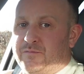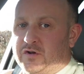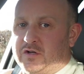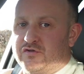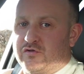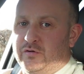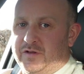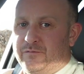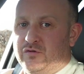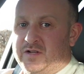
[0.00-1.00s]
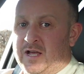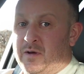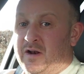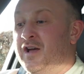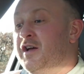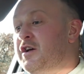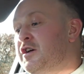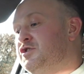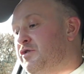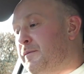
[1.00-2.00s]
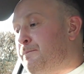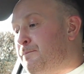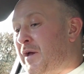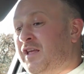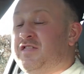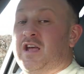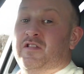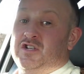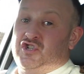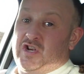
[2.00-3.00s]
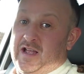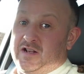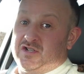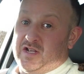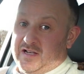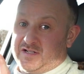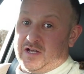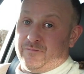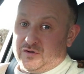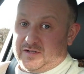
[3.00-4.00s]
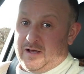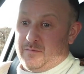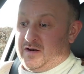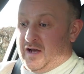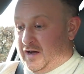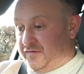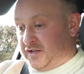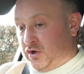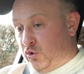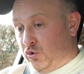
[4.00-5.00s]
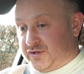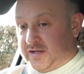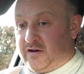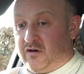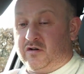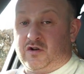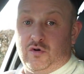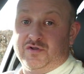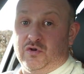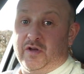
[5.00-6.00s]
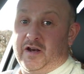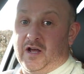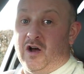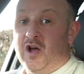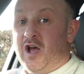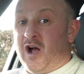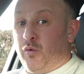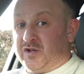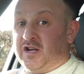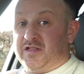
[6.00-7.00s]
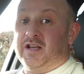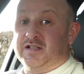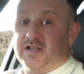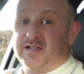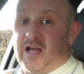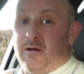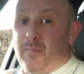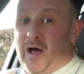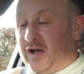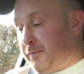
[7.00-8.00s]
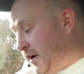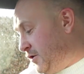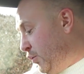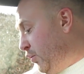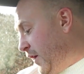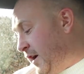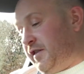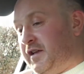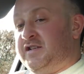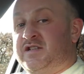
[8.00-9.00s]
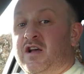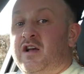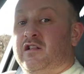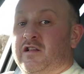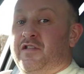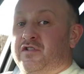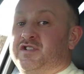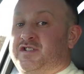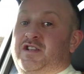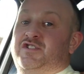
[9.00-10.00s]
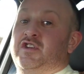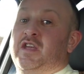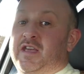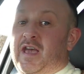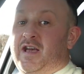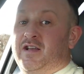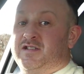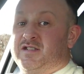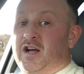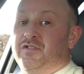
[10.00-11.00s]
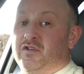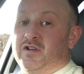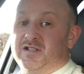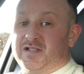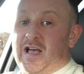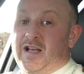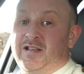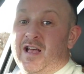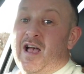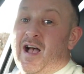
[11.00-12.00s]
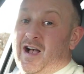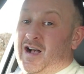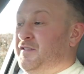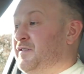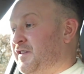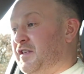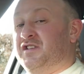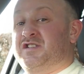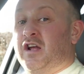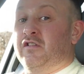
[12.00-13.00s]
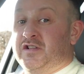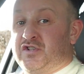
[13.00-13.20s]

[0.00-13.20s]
for controlling the infotainment. So the big thing that's changed is the infotainment and this whole center console area, which I think is a step back. But I do like these leather seats you can get as standard instead. And I think the styling's